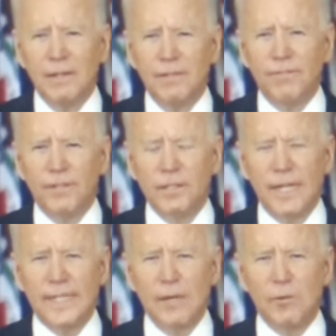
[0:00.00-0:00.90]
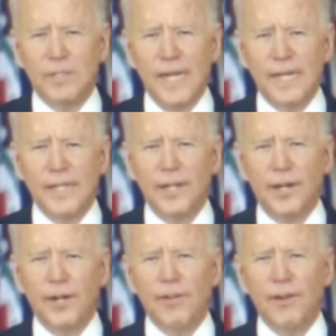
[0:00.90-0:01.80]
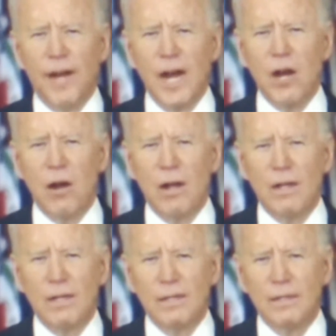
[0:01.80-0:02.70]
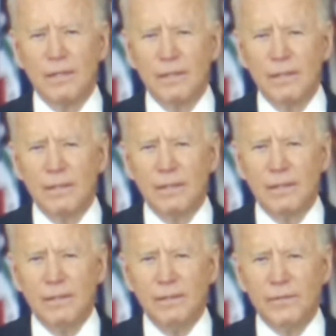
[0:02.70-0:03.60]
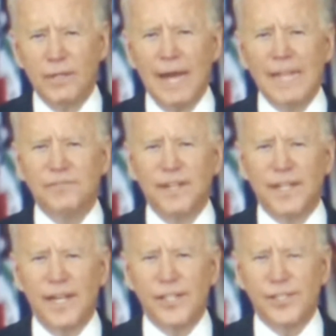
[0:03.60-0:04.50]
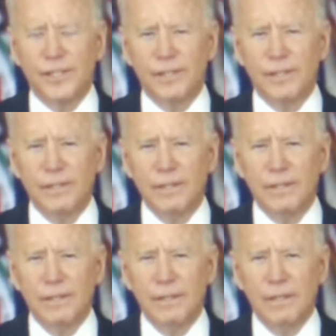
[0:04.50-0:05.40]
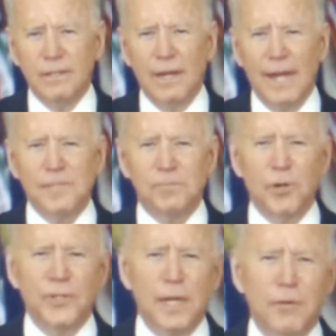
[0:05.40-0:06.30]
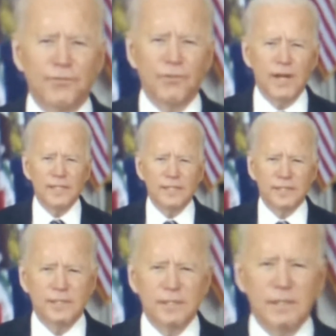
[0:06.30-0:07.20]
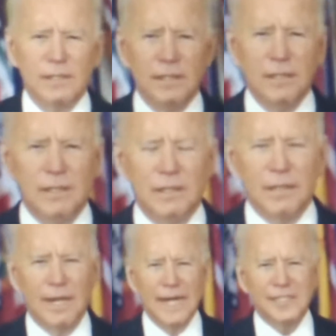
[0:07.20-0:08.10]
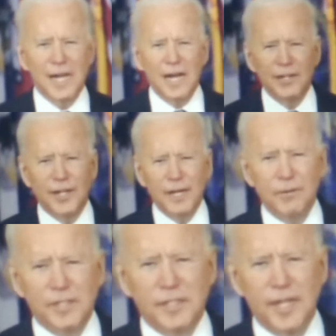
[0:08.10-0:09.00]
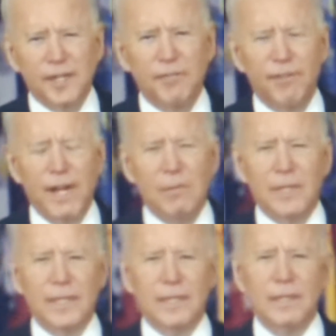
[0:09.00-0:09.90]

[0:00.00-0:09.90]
feel like they were taken in another era. The last vacation, the last birthday with friends, the last holiday with extended family.